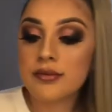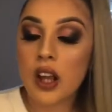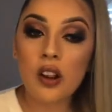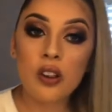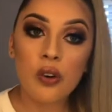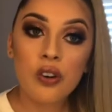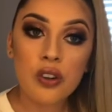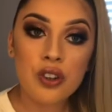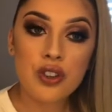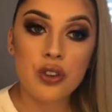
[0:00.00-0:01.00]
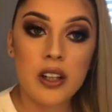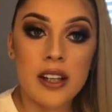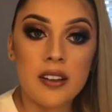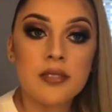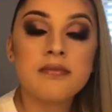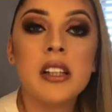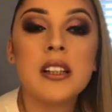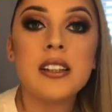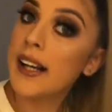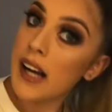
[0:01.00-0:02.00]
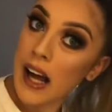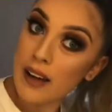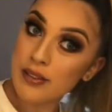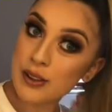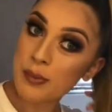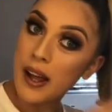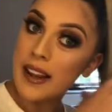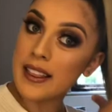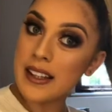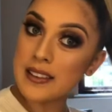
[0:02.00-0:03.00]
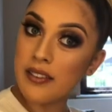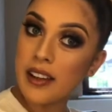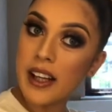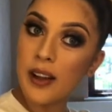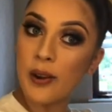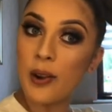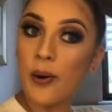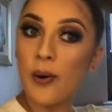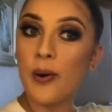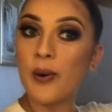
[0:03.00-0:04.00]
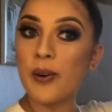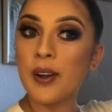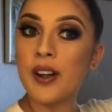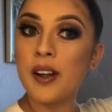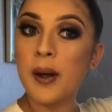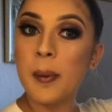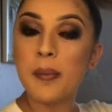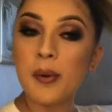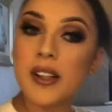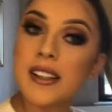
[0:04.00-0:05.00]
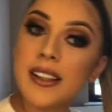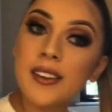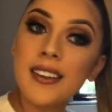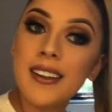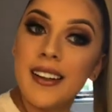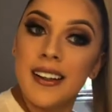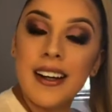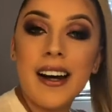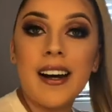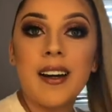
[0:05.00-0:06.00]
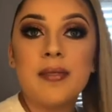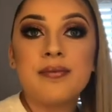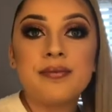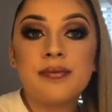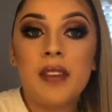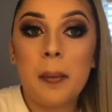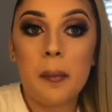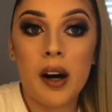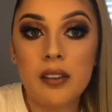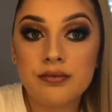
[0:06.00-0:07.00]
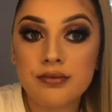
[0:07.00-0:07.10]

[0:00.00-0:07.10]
Long or short hair? I have just put in this very long ponytail, but